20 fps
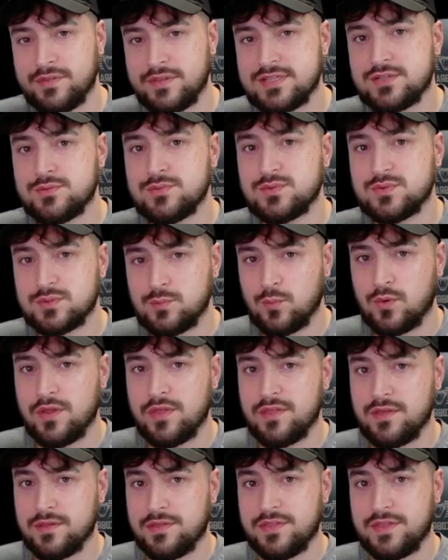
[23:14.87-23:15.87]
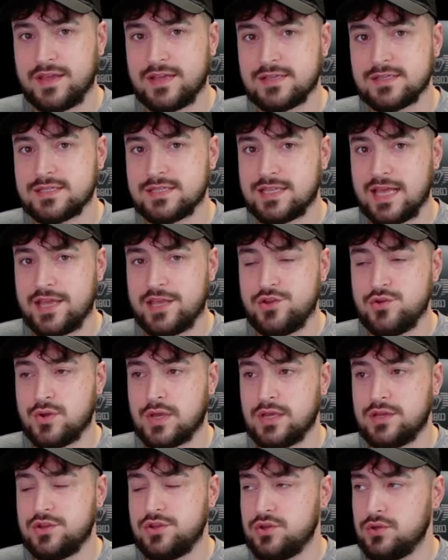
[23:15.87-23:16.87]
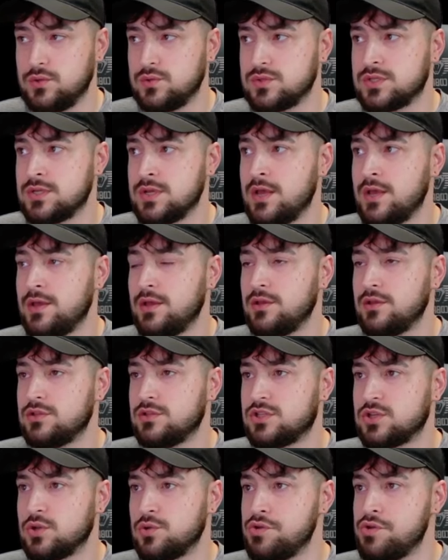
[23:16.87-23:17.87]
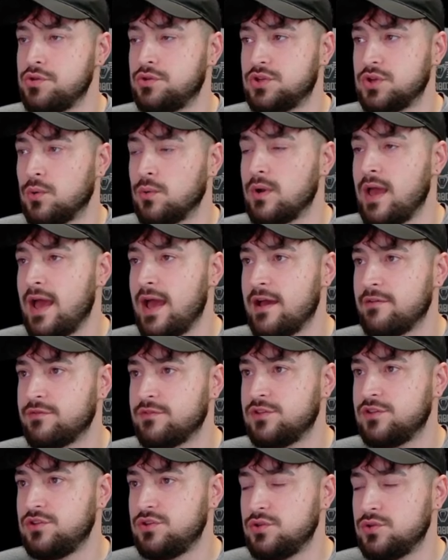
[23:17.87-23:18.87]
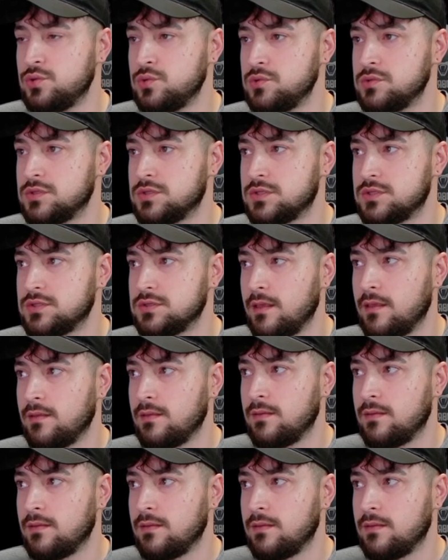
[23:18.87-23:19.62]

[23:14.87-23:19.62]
This was one of the things that you can use so you don't have to use